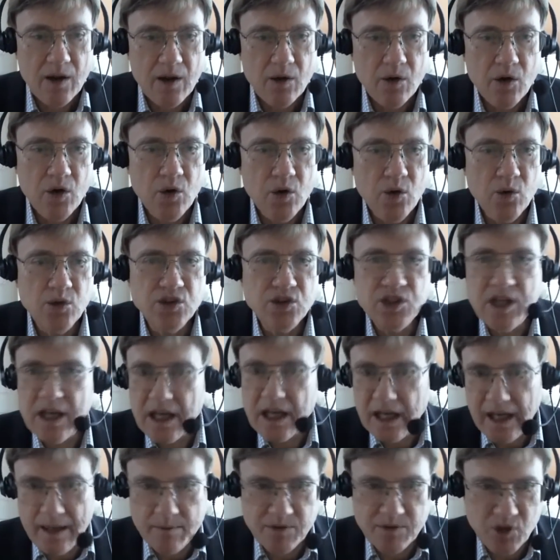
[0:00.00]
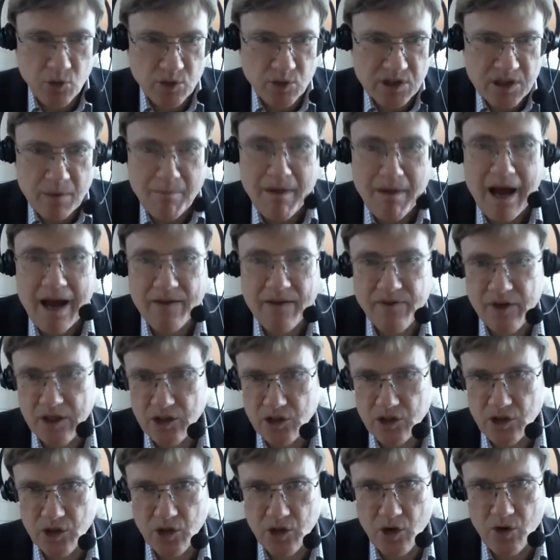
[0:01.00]
who she claims it was a mafia
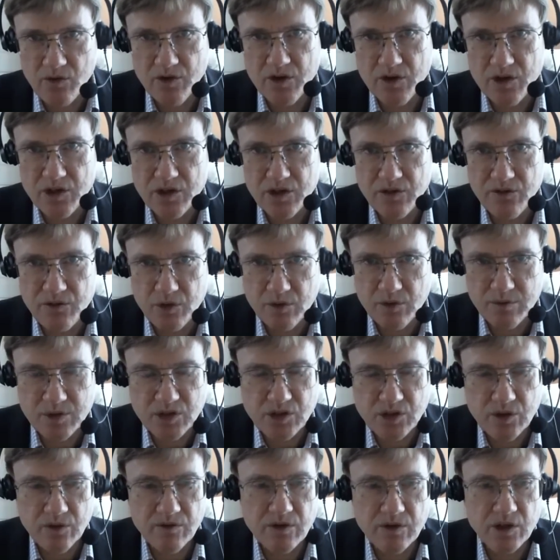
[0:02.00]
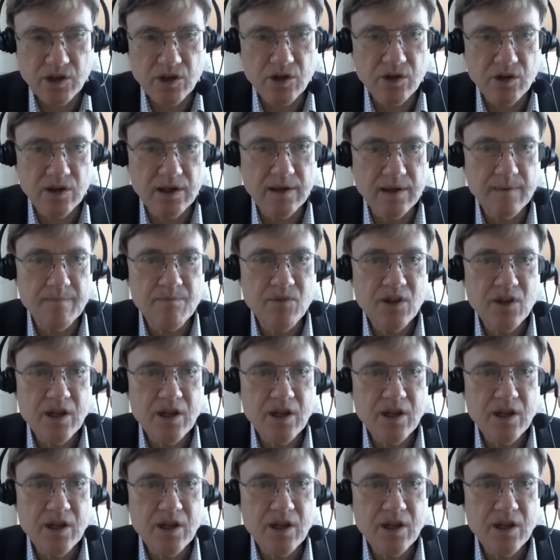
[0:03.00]
took over the former Soviet Union,